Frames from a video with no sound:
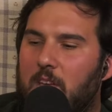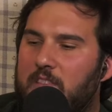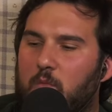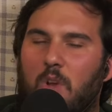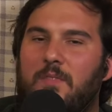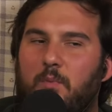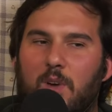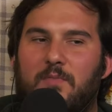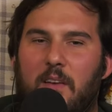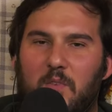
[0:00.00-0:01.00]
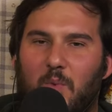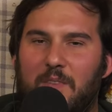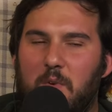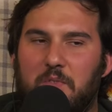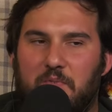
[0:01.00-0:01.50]
So what if
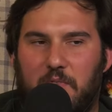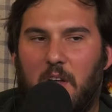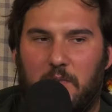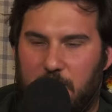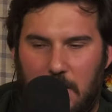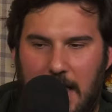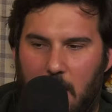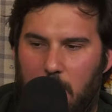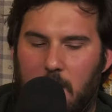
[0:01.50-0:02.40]
it was fun for an hour?